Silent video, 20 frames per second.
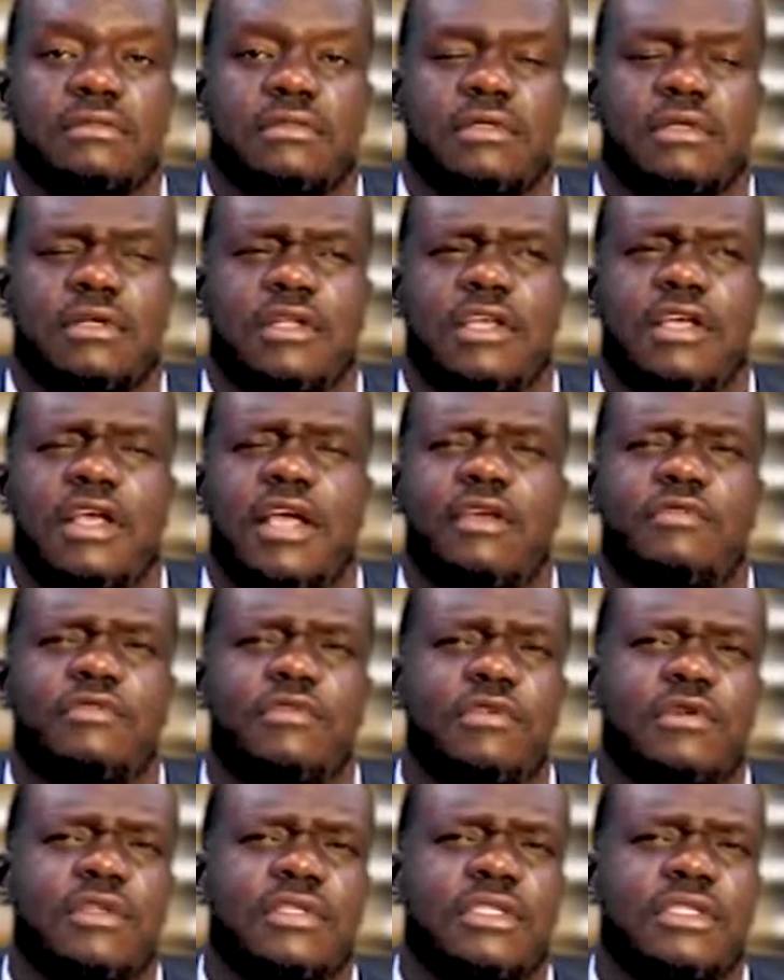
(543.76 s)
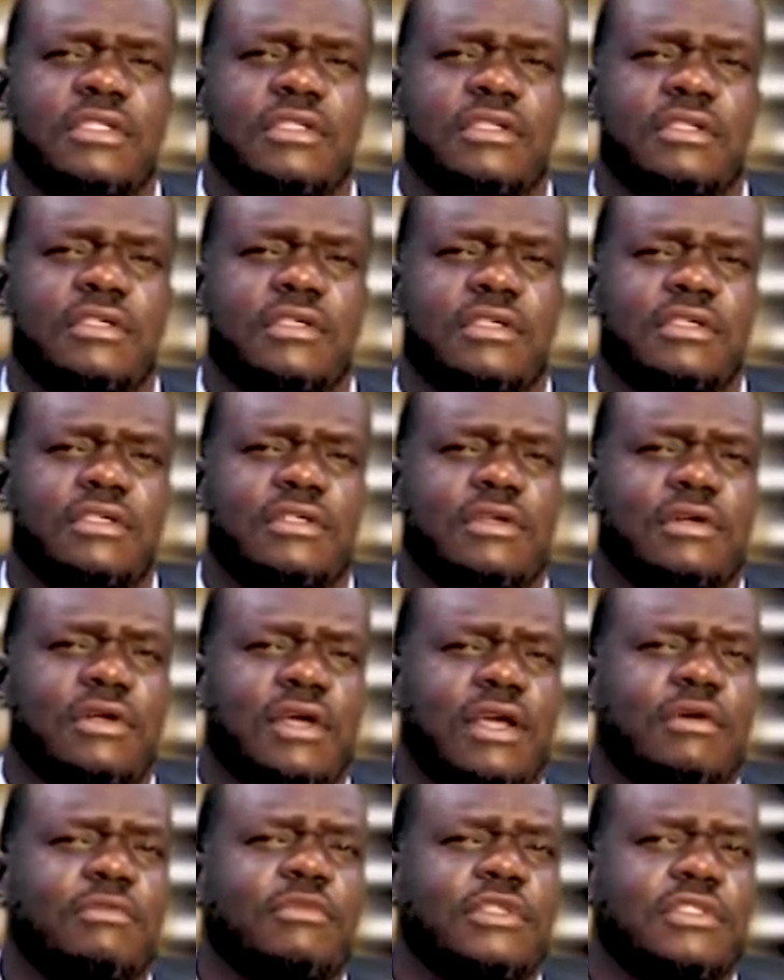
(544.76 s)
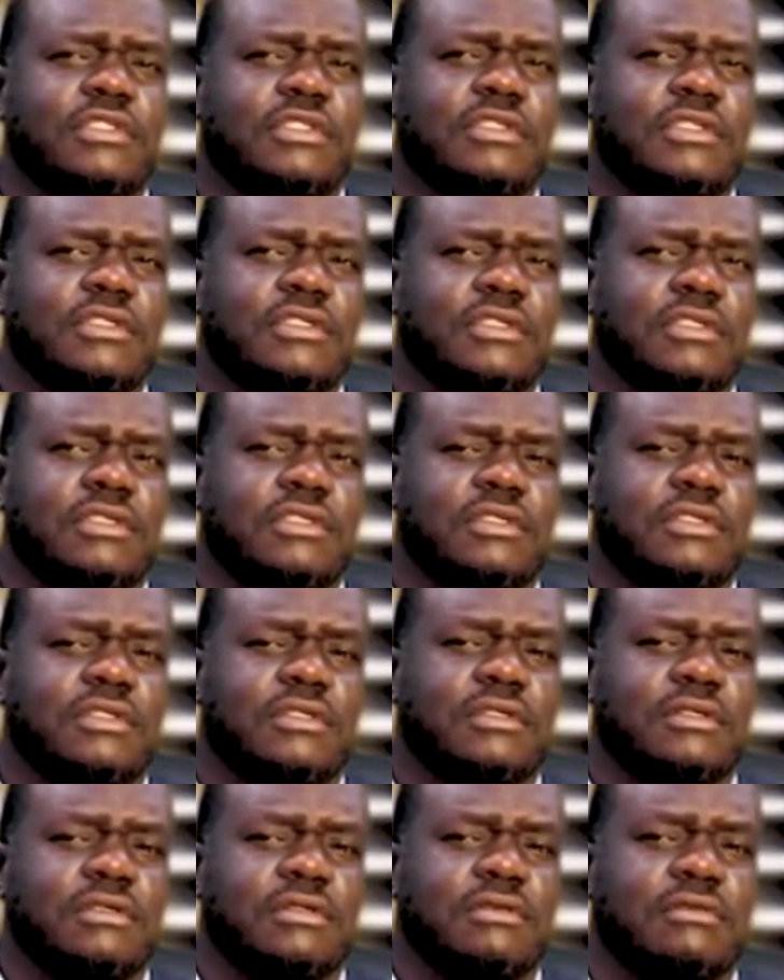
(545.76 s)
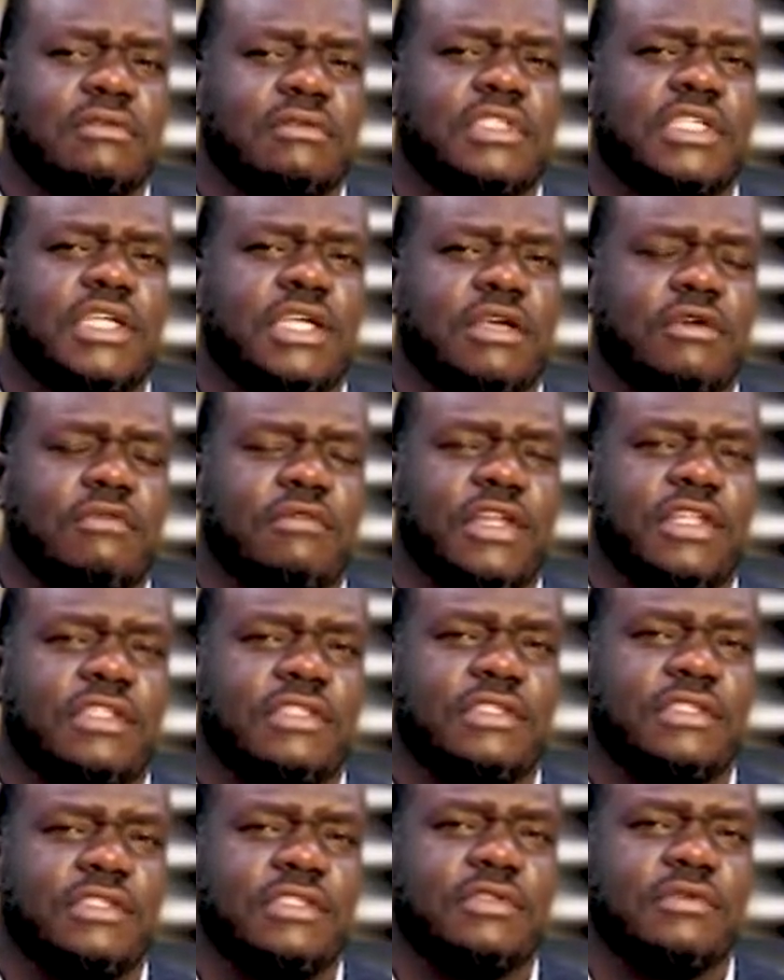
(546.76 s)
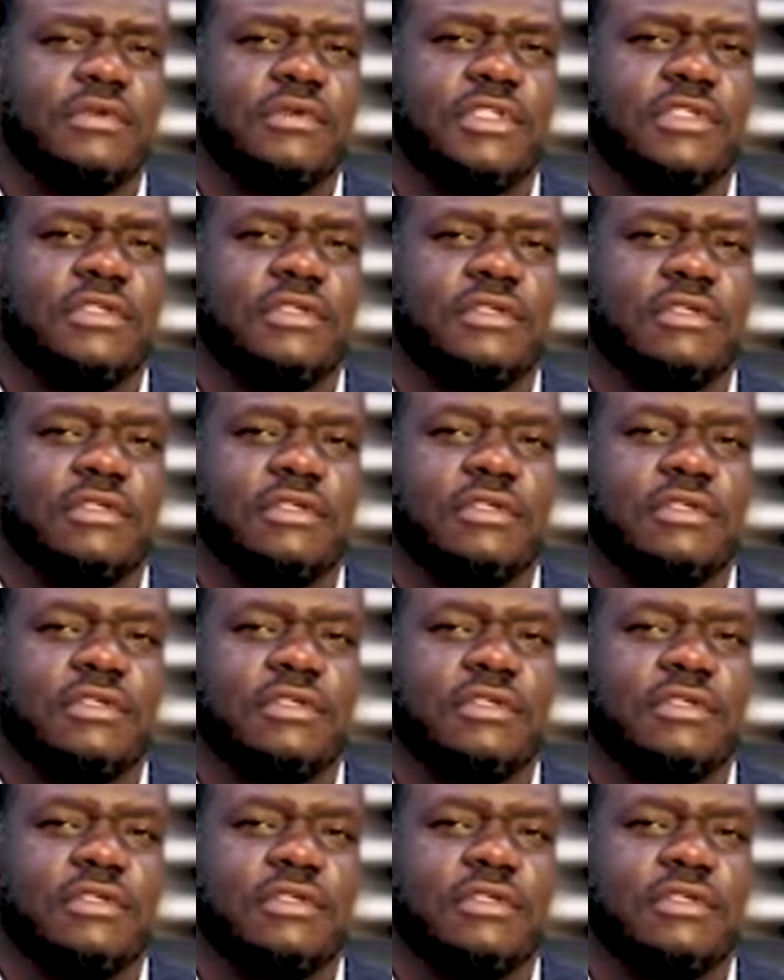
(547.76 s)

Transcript: And you can even go and say, sorry, how much will take care of that situation?